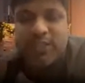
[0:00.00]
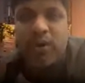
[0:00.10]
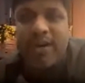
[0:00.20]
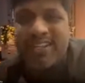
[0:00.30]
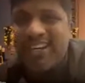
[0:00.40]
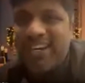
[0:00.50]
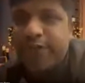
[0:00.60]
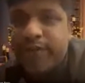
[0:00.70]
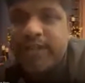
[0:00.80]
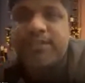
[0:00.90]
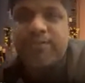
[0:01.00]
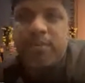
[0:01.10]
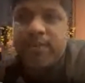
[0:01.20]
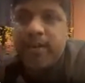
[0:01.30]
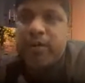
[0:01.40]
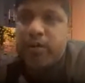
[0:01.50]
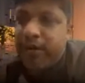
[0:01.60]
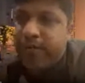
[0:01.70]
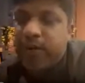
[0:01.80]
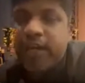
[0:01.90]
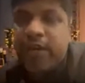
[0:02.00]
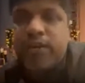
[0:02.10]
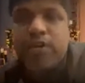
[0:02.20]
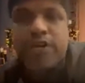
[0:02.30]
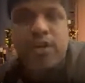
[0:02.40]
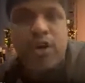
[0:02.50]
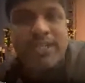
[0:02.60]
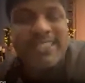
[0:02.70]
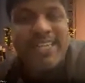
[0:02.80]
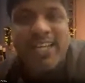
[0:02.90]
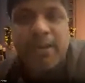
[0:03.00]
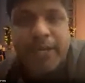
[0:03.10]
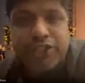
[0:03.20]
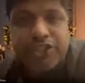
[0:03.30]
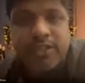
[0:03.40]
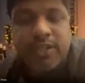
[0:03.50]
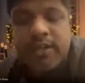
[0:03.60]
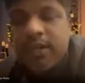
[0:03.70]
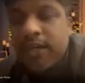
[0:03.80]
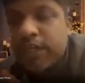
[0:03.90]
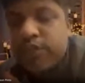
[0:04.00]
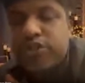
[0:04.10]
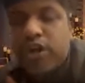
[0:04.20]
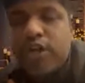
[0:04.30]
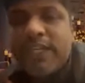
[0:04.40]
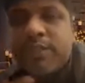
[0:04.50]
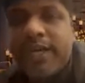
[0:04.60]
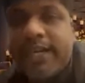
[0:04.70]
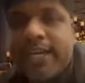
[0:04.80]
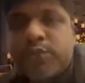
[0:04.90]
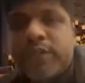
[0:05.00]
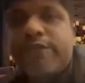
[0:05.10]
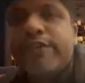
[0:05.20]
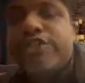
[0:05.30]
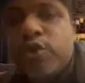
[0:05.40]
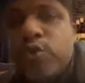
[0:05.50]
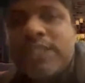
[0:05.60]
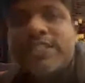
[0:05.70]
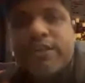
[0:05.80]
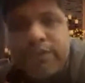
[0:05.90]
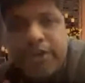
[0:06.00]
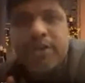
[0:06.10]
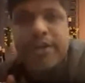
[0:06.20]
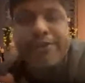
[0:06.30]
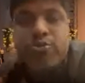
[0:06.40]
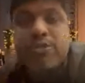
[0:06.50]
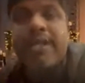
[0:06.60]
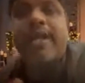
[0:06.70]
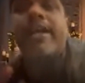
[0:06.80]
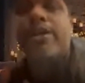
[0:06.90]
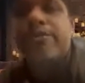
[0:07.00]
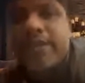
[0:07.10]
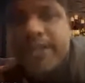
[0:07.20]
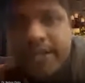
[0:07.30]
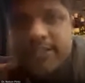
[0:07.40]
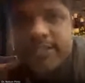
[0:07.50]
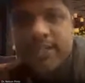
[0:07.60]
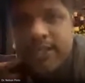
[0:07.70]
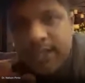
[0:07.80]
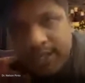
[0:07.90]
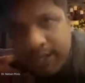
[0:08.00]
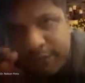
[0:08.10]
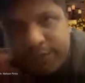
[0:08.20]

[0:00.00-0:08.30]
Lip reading: what is a little difference from them. You have to, even though you're not seeing a patient, you should always be in touch with the physio who has referred you the case, who is taking care of the case, and